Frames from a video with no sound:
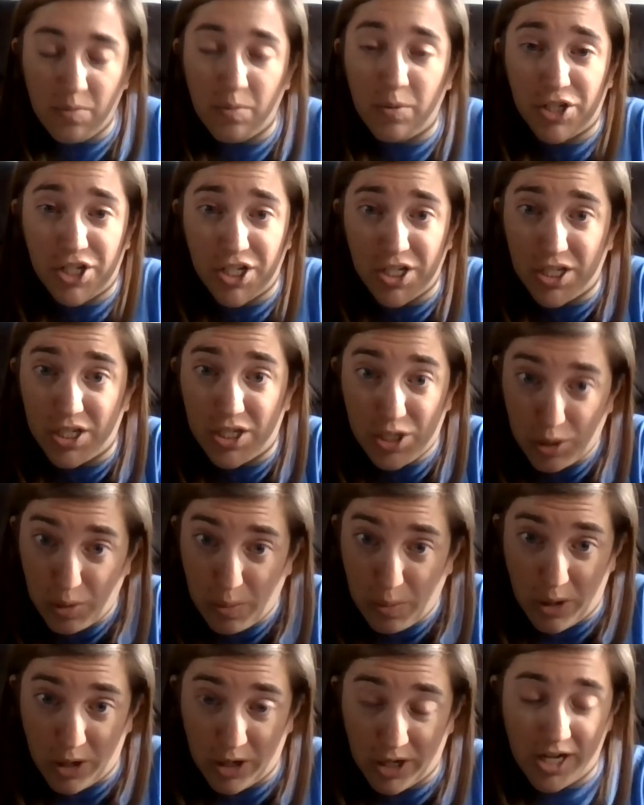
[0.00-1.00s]
which is
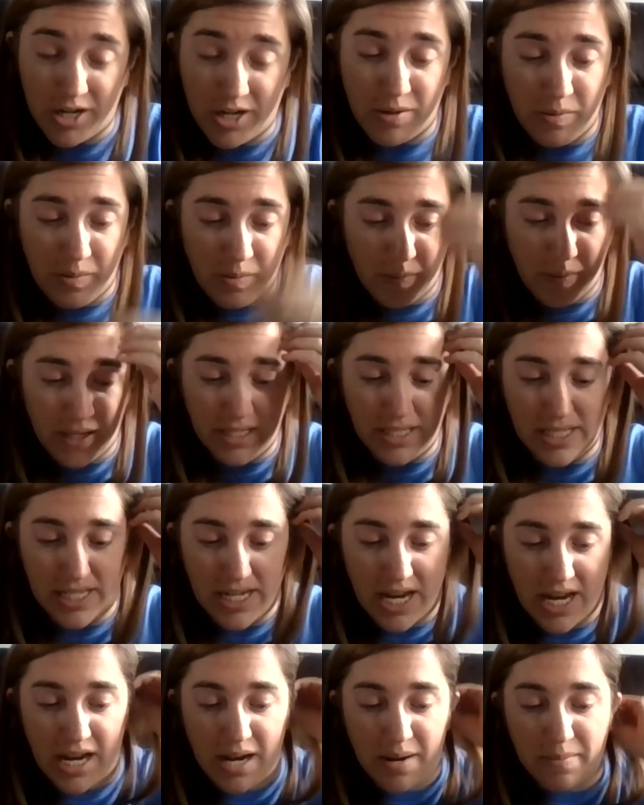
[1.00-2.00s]
tomorrow,
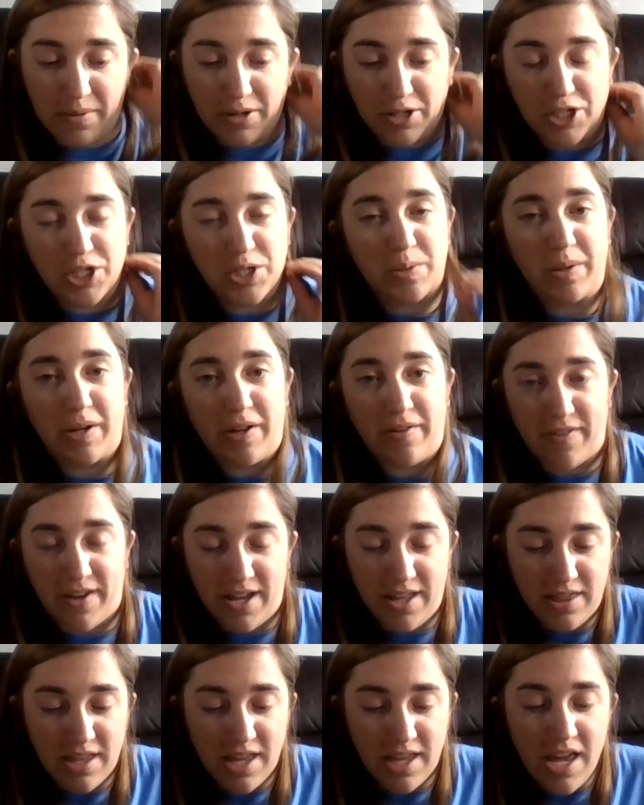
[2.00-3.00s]
Wednesday, March
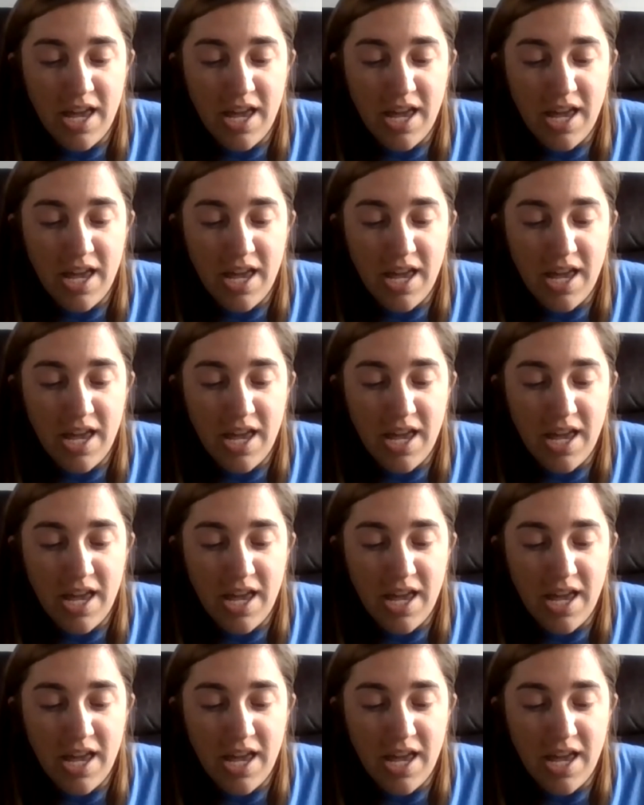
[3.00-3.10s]
25th,